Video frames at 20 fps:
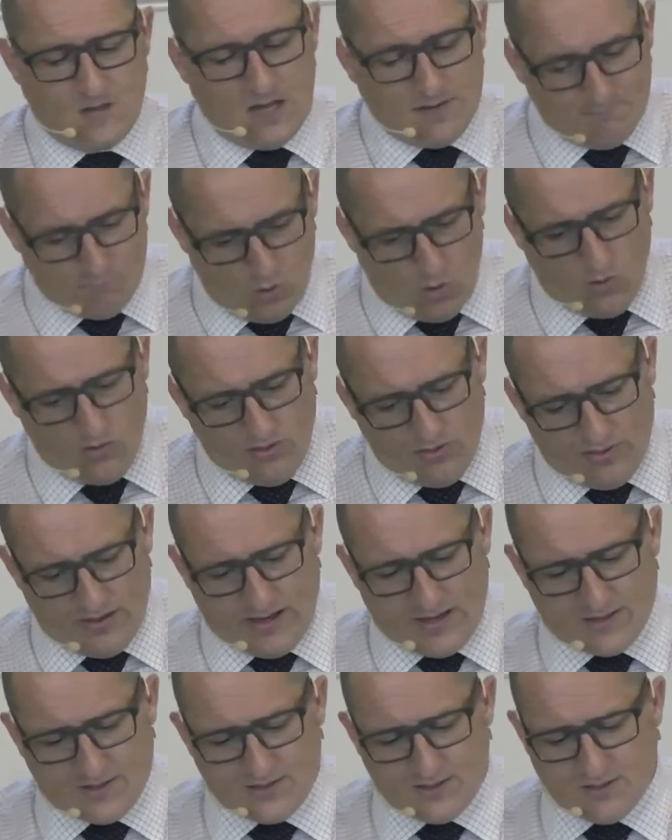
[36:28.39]
And more than
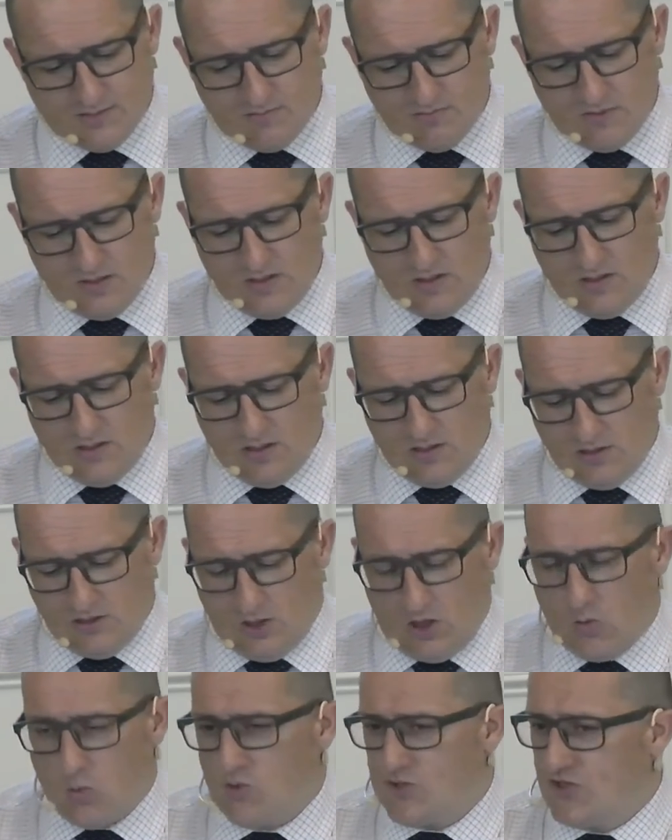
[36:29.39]
that,
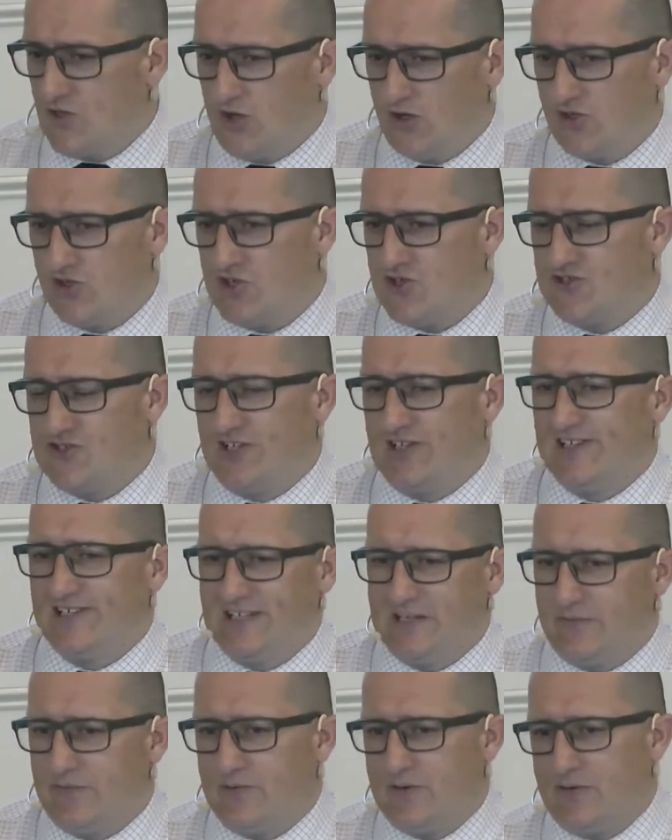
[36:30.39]
Lot was not just
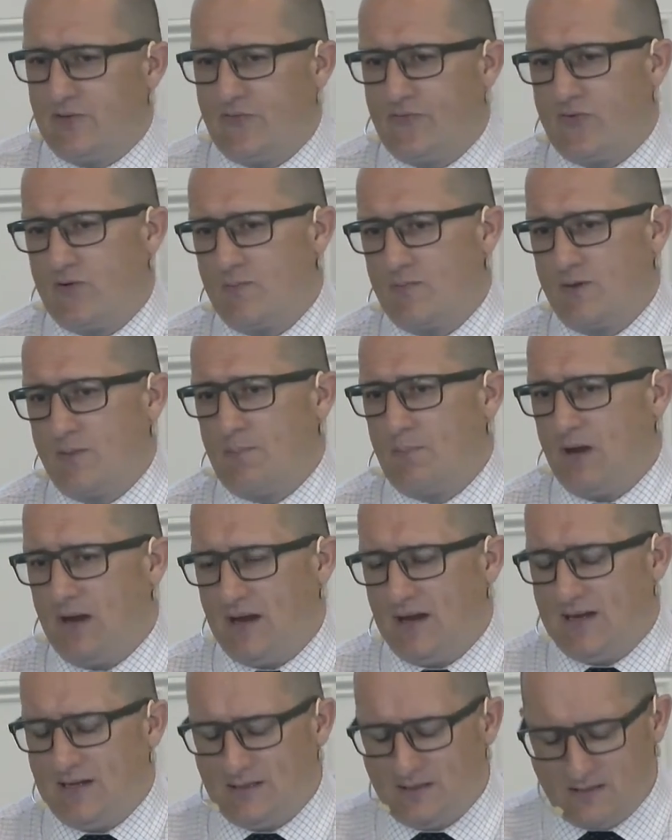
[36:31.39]
delivered from the
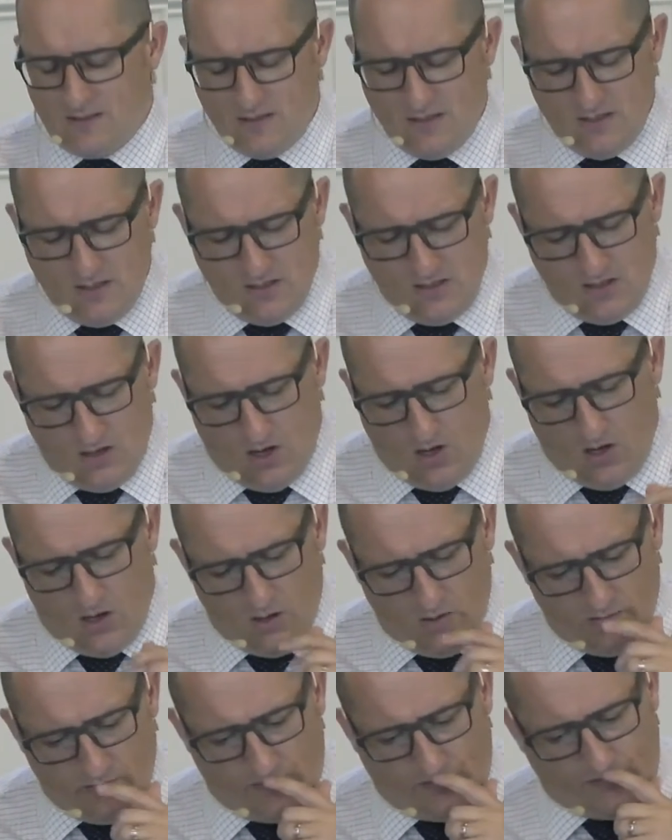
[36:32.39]
pain
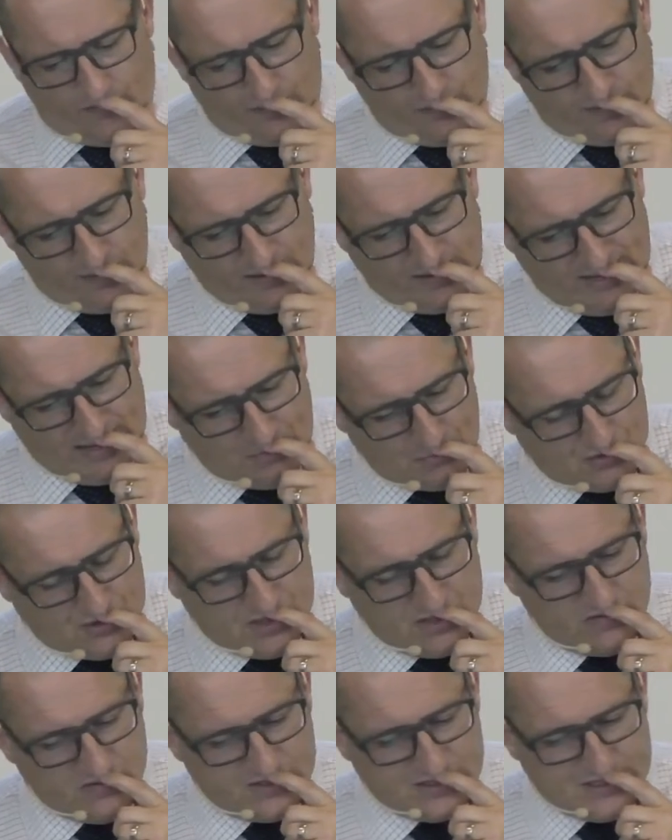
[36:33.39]
of
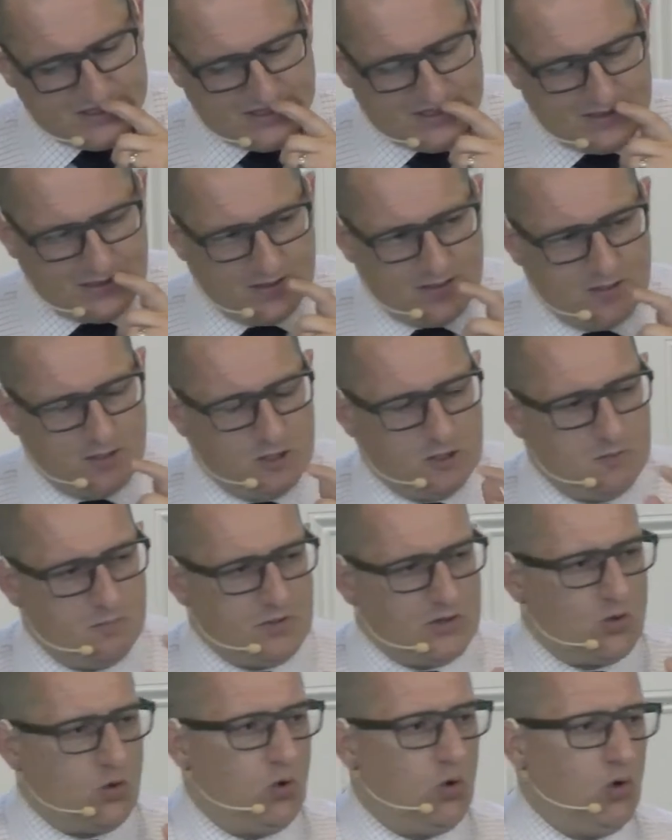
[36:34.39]
captivity,
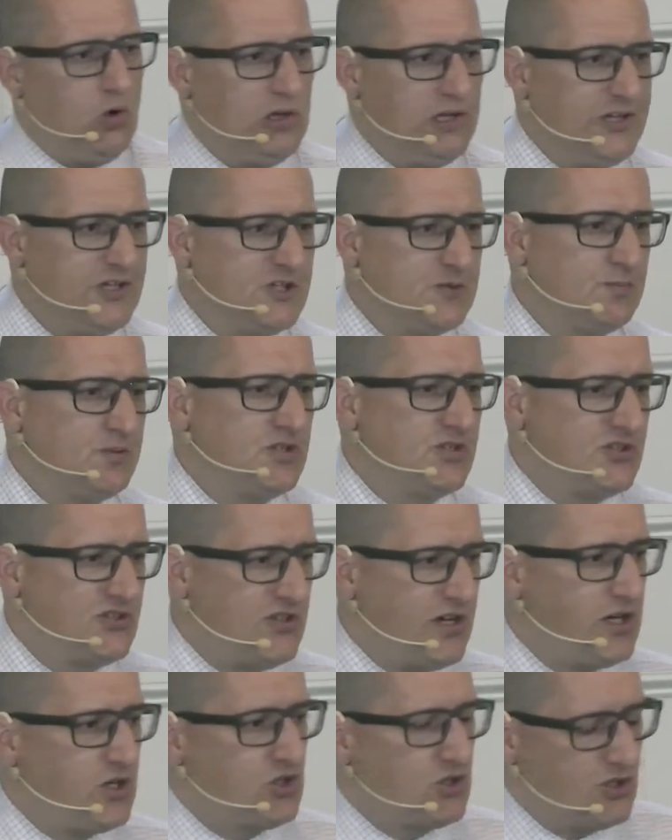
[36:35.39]
but all his
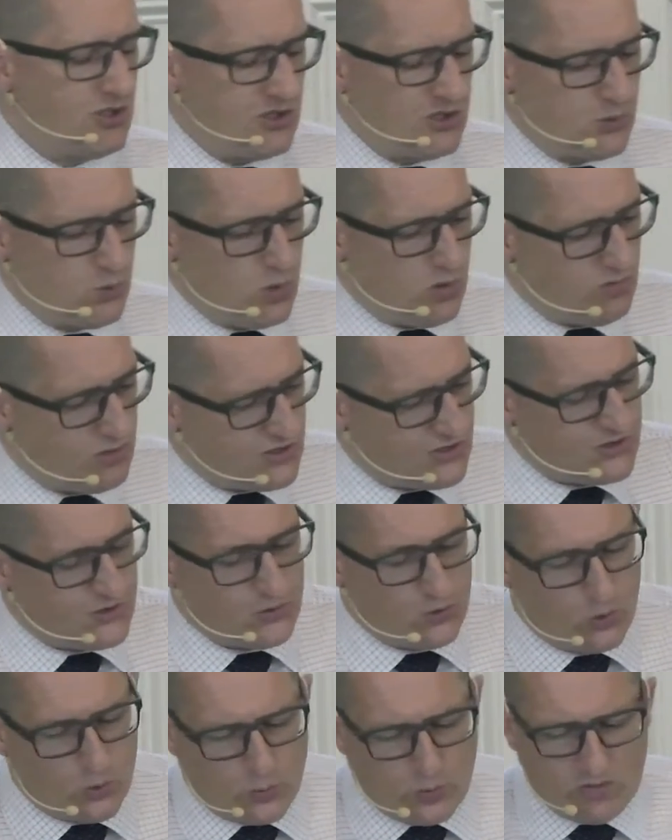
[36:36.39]
possessions were
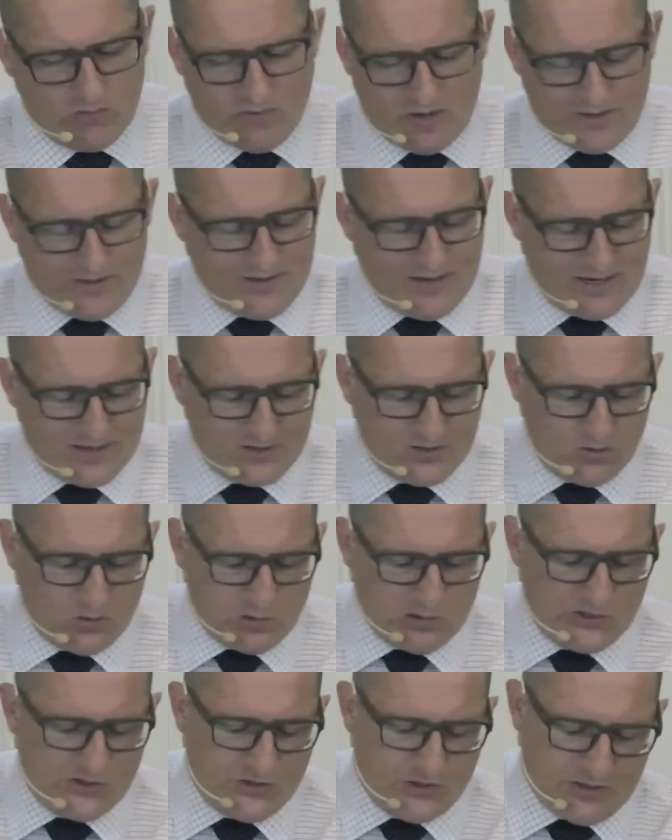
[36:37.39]
restored. We read that
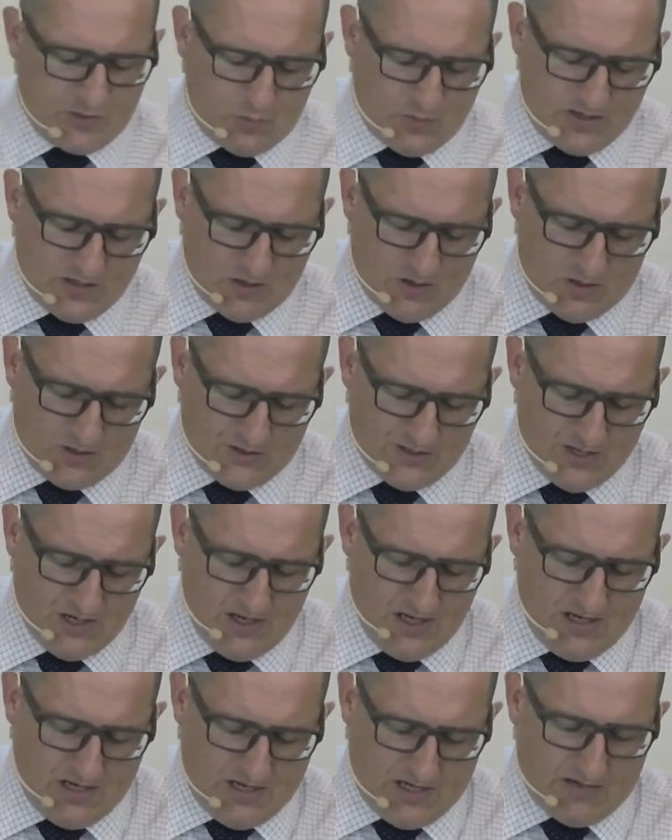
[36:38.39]
also, did we not,
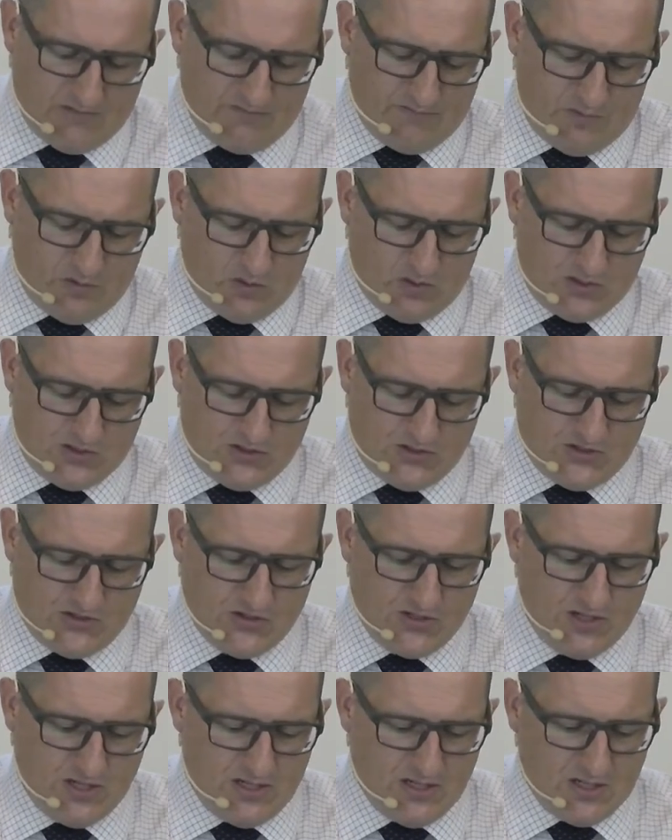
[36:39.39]
in
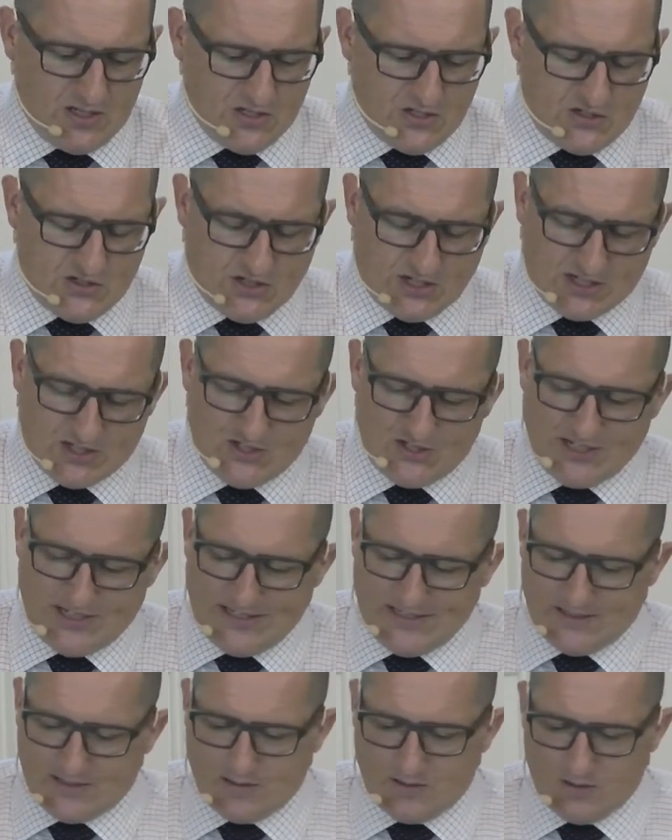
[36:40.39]
verse
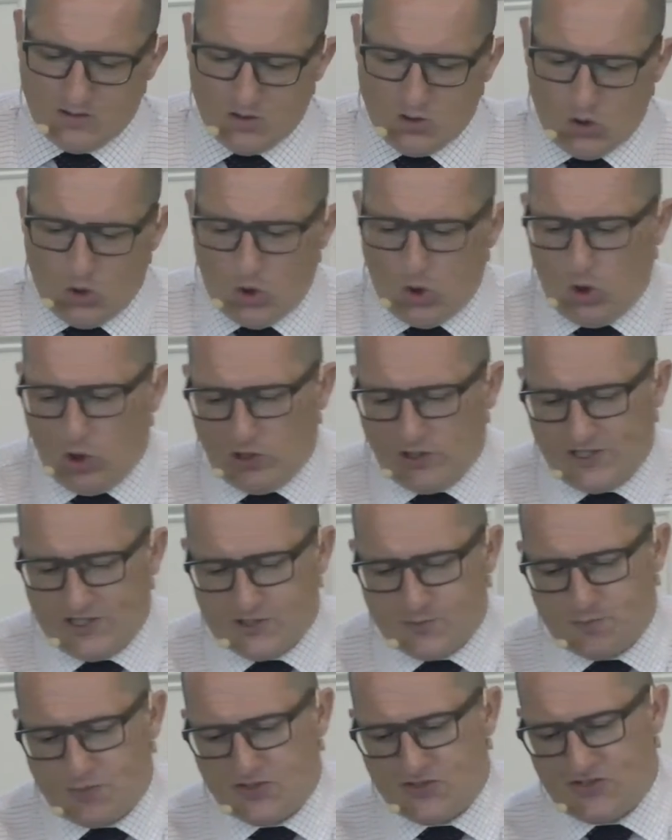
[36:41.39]
16. All
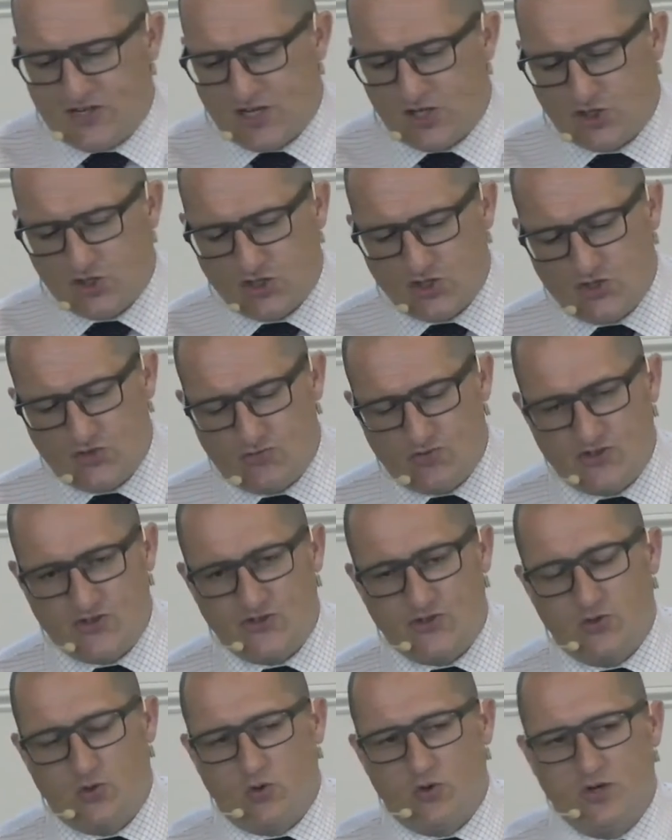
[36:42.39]
his possessions
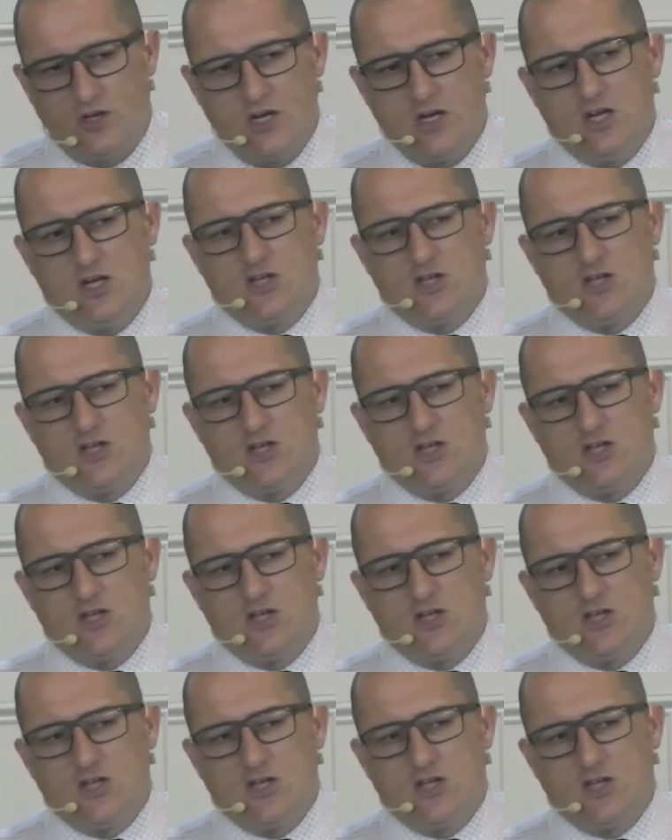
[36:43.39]
restored.